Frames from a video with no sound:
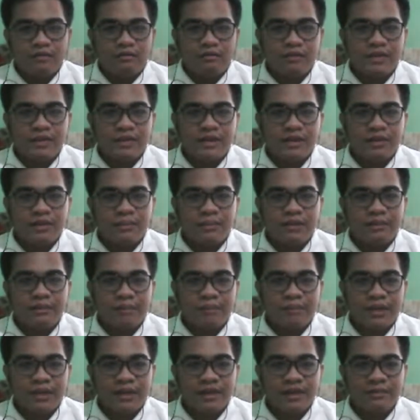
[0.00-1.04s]
which is to be
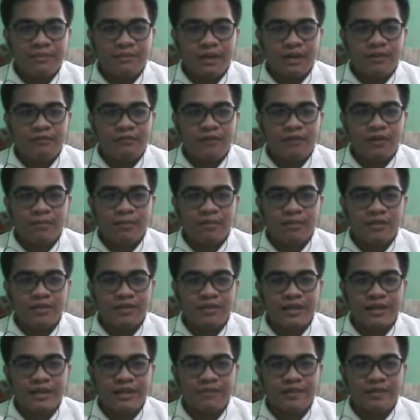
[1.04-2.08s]
replaced by formers
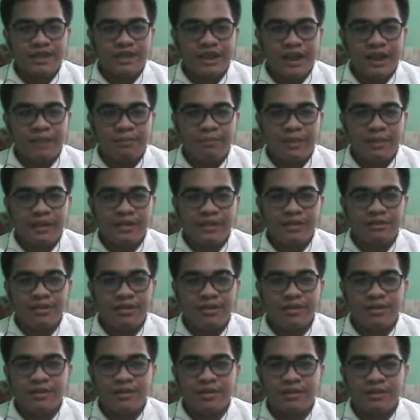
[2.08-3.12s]
to give shape and
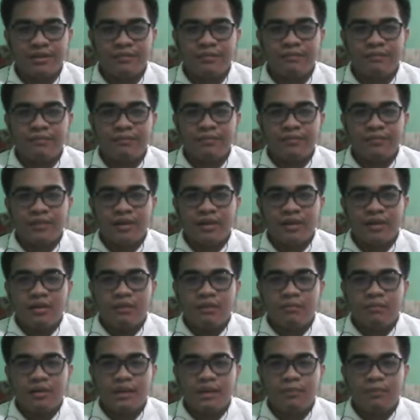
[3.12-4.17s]
structure,
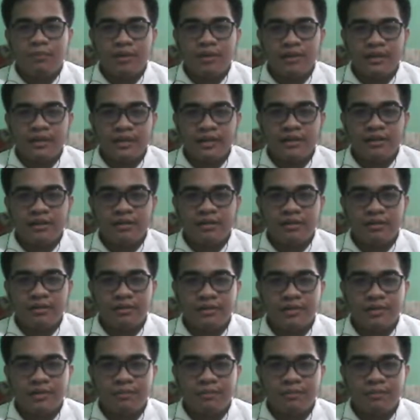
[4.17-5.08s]
while the bulkhead controls